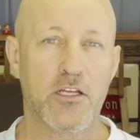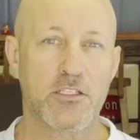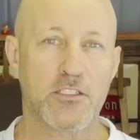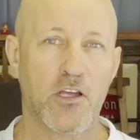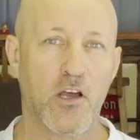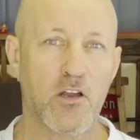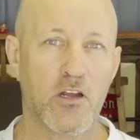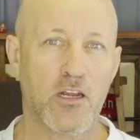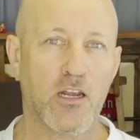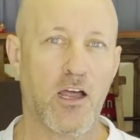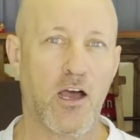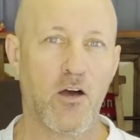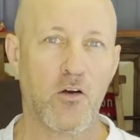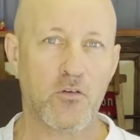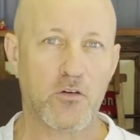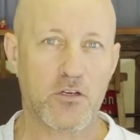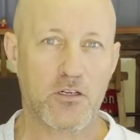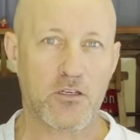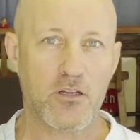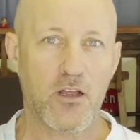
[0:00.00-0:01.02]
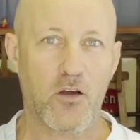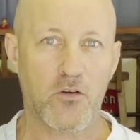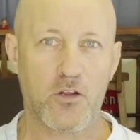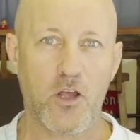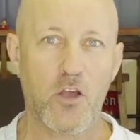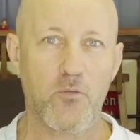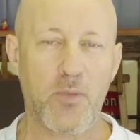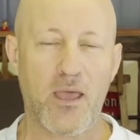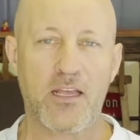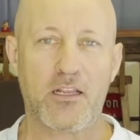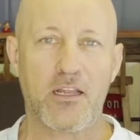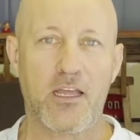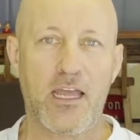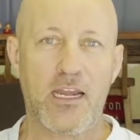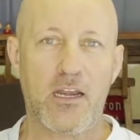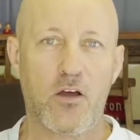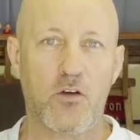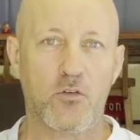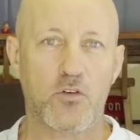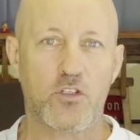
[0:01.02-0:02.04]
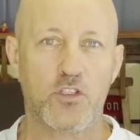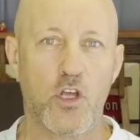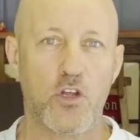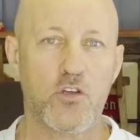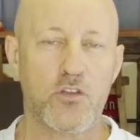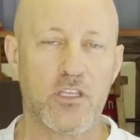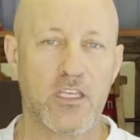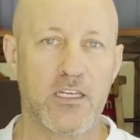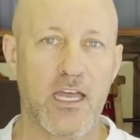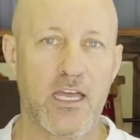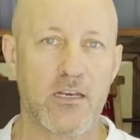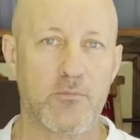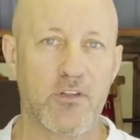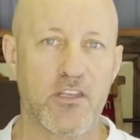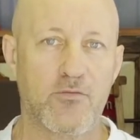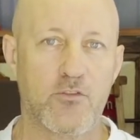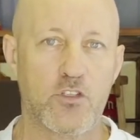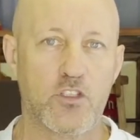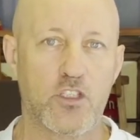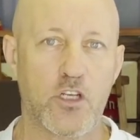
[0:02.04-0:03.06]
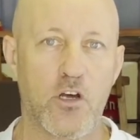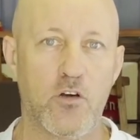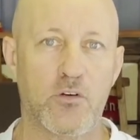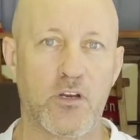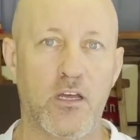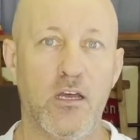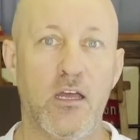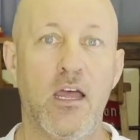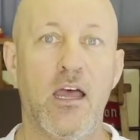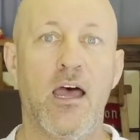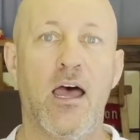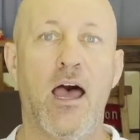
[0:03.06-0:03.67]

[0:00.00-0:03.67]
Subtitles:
So I'll go back and I'll show you the anatomy of the shoulder,